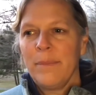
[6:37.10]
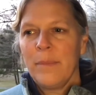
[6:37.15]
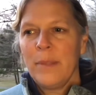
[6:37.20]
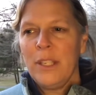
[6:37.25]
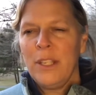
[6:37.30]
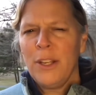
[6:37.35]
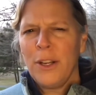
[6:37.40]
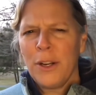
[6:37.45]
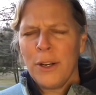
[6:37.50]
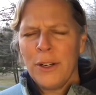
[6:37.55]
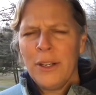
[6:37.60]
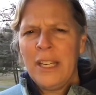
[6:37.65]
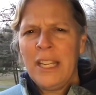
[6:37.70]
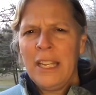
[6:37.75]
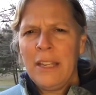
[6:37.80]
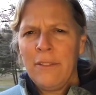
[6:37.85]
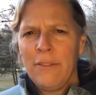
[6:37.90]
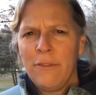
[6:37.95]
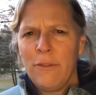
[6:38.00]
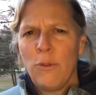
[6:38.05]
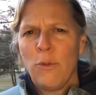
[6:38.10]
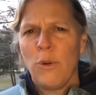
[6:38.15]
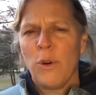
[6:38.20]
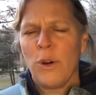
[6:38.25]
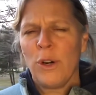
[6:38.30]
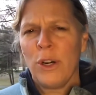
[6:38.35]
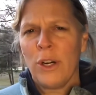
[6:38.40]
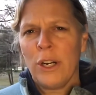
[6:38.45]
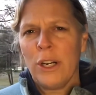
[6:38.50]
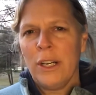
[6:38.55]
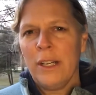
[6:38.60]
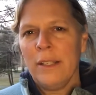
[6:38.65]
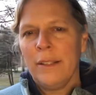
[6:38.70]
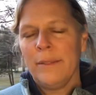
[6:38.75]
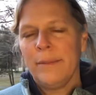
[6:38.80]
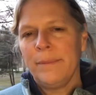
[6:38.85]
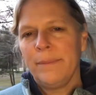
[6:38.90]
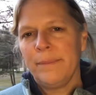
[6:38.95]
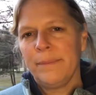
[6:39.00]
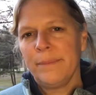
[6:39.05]
yearning for
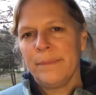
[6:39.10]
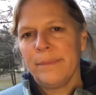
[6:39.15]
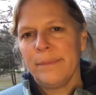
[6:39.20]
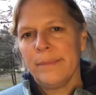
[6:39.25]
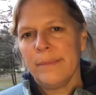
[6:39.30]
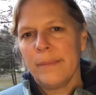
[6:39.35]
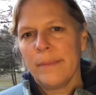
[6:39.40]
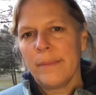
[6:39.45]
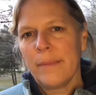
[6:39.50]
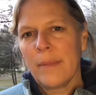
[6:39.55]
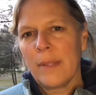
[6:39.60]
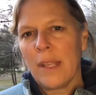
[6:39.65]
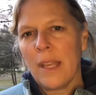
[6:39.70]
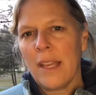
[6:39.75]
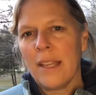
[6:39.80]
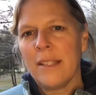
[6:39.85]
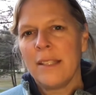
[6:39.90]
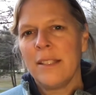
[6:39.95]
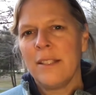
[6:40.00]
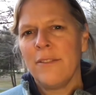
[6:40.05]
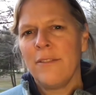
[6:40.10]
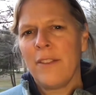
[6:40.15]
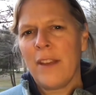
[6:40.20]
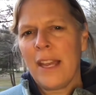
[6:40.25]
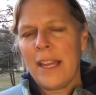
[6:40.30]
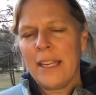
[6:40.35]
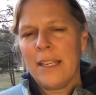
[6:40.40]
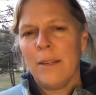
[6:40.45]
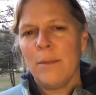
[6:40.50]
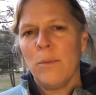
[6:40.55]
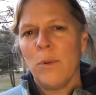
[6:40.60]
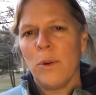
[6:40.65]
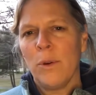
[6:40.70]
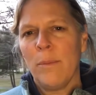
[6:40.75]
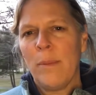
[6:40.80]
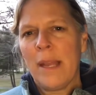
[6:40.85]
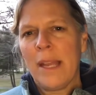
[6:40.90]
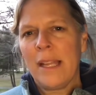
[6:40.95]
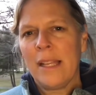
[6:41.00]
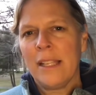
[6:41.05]
us to find a
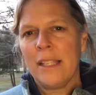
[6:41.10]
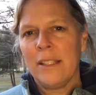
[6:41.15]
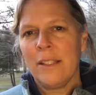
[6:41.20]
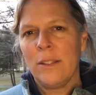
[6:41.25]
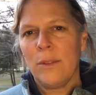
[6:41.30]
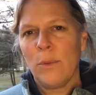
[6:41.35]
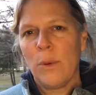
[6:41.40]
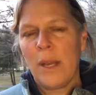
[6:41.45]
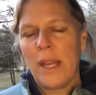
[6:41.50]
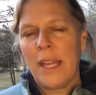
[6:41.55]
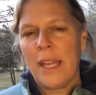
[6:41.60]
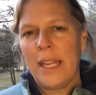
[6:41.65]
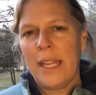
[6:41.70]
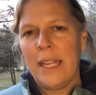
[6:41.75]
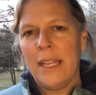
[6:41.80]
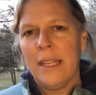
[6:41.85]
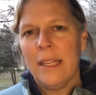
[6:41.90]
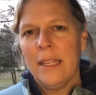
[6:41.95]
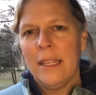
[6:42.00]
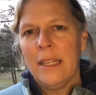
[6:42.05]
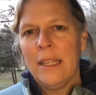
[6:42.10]
more balanced way